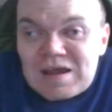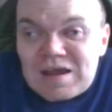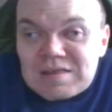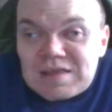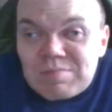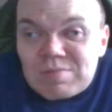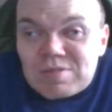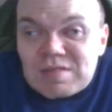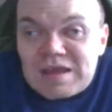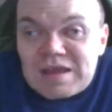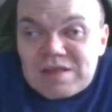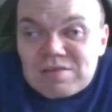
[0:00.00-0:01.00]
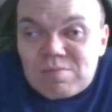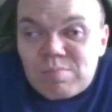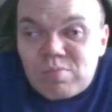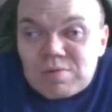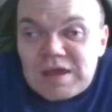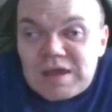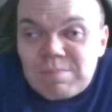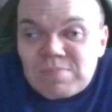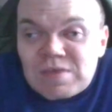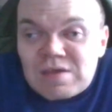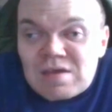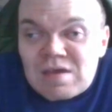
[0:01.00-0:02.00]
and he's even saying that they're putting
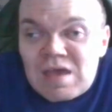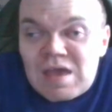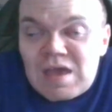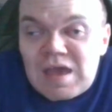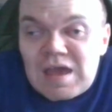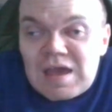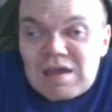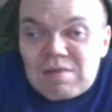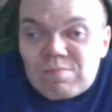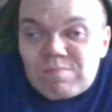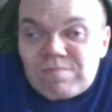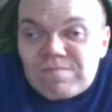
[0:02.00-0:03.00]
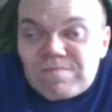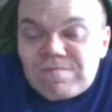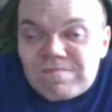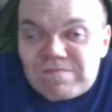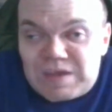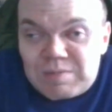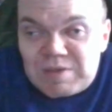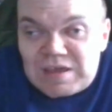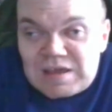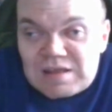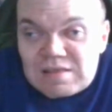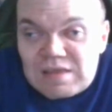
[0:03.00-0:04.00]

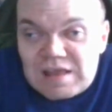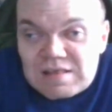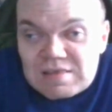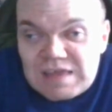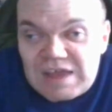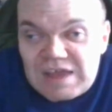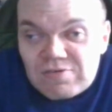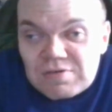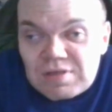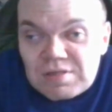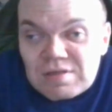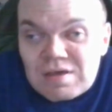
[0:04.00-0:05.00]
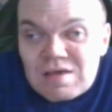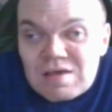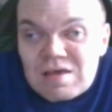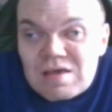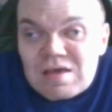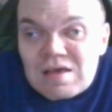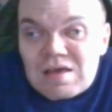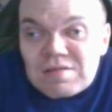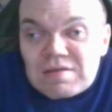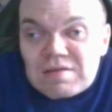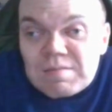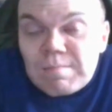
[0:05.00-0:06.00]
Phoebe in danger since
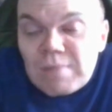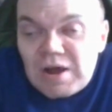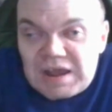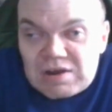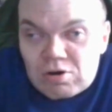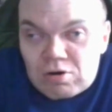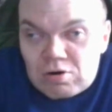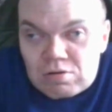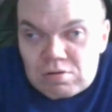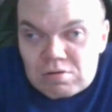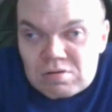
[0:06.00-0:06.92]
she's a minor,